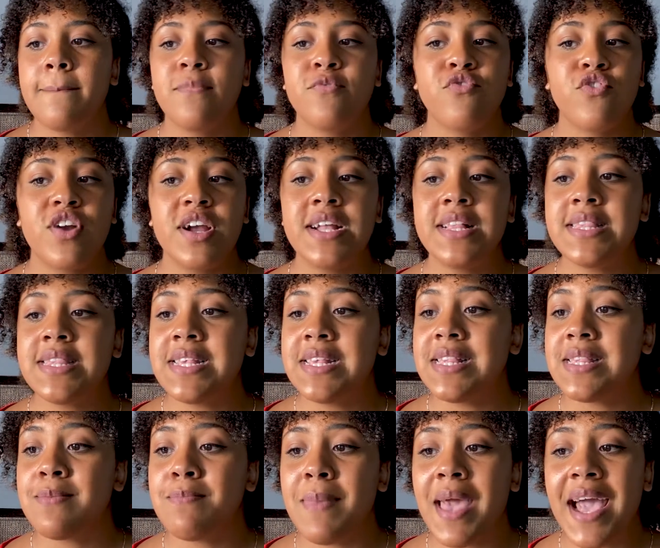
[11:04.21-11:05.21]
For
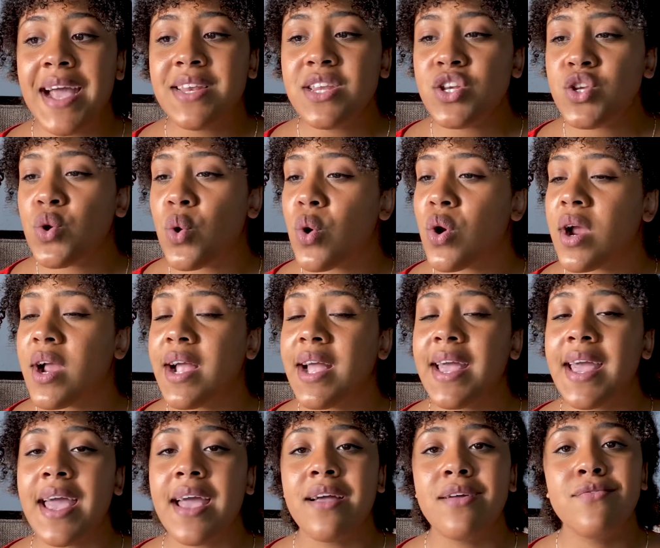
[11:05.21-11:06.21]
instance,
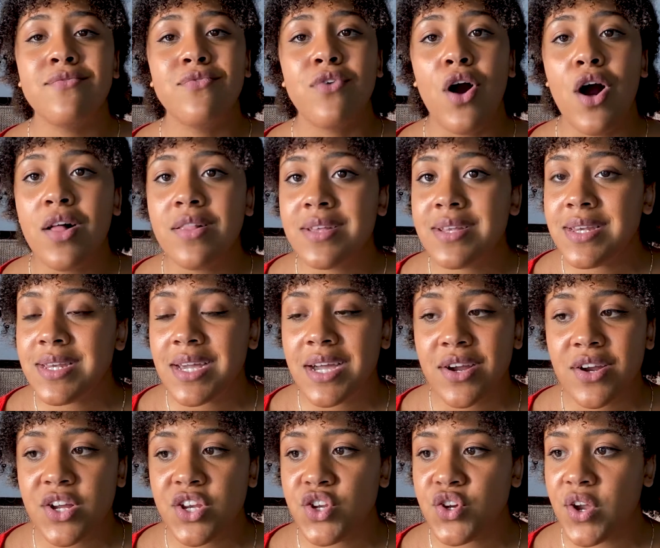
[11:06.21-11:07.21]
mandatory and
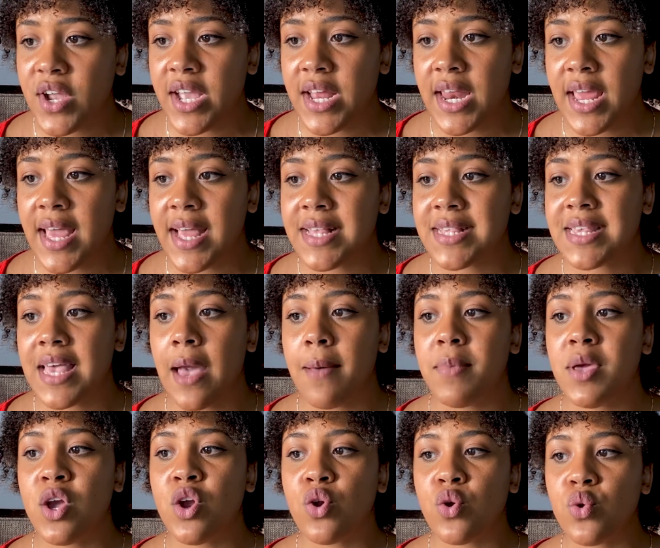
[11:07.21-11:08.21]
voluntary trainings can
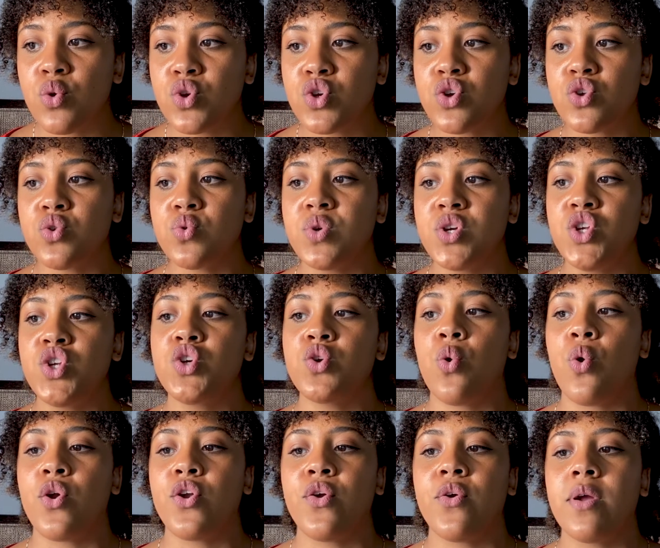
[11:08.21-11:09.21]
be crucial to
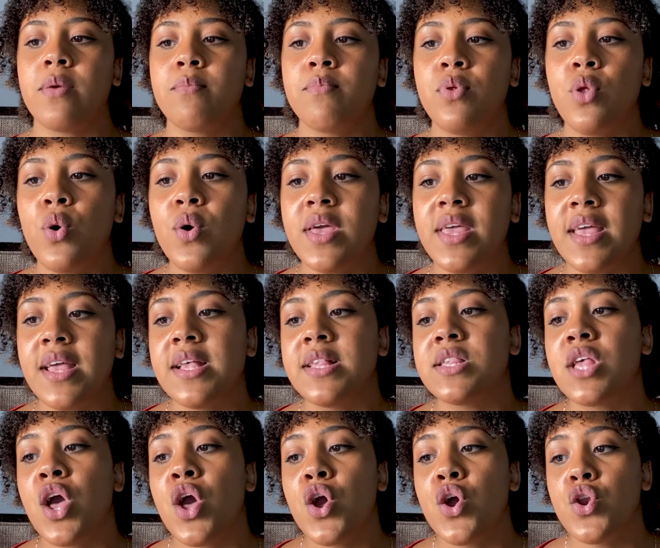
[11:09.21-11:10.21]
ensure your
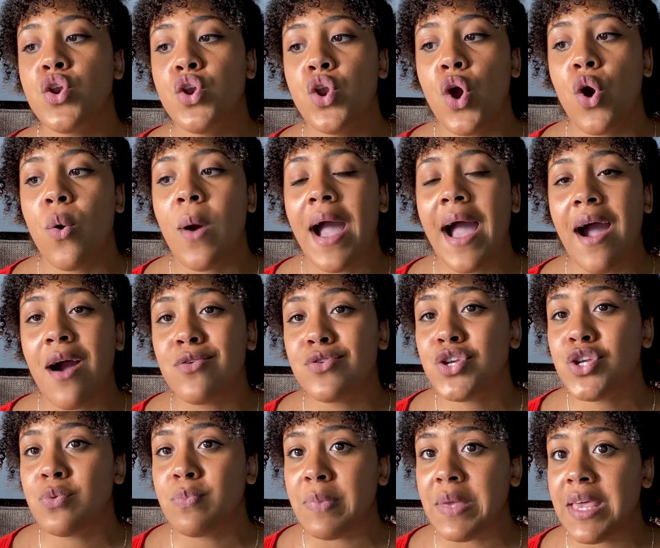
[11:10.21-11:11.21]
employees know how
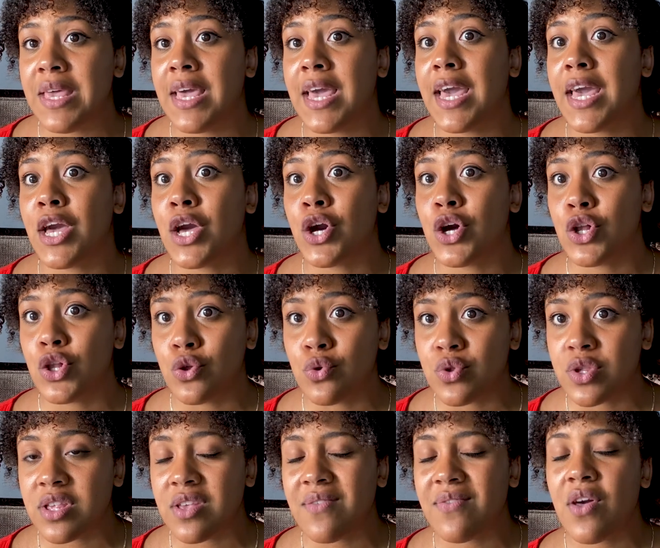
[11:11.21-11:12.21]
to be
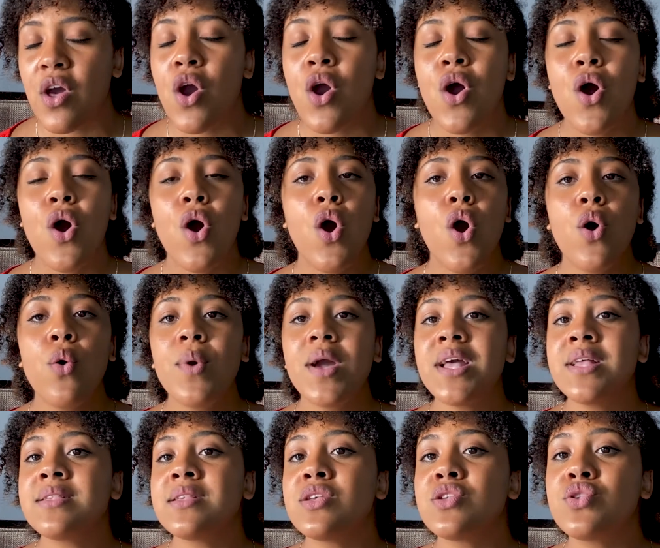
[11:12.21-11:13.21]
inclusive.
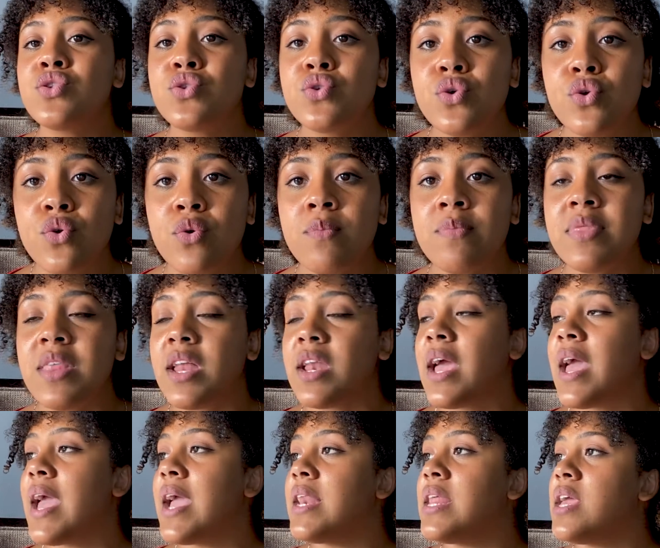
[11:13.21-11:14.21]
Always assume
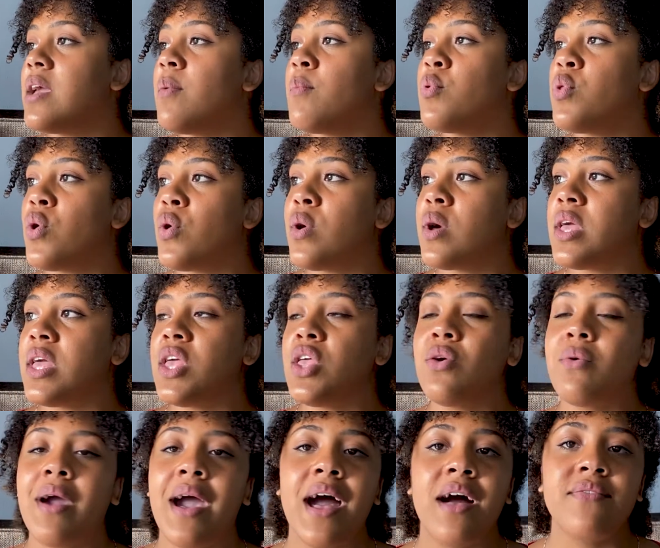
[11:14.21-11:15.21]
that any employee
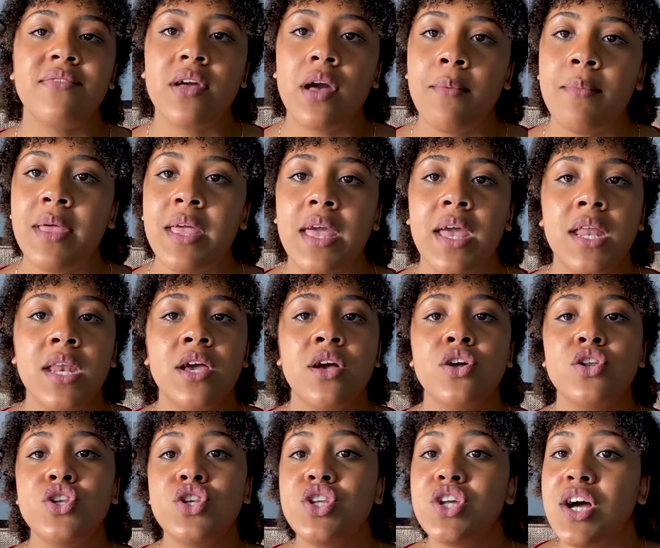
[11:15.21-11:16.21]
you have coming in
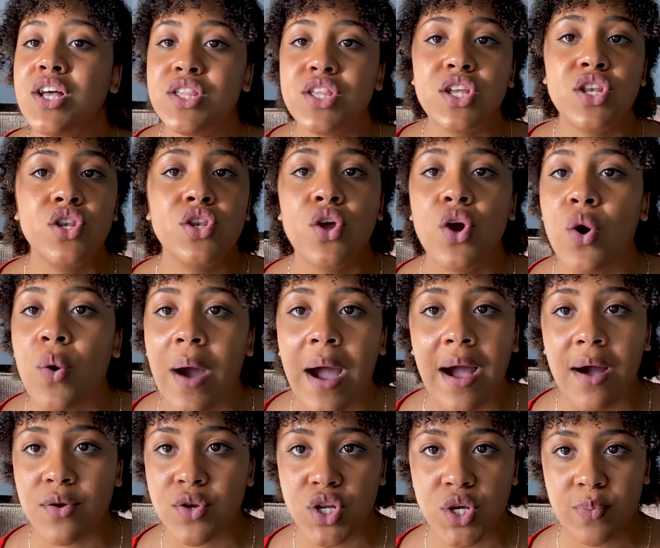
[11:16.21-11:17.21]
doesn't know
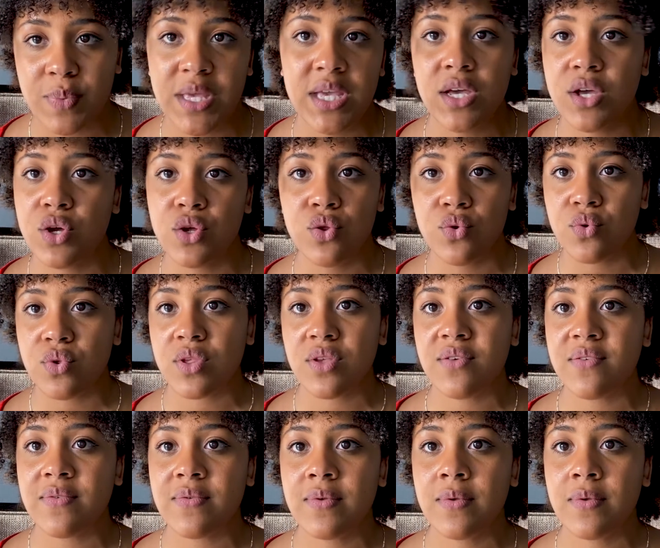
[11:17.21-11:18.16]
how to be inclusive.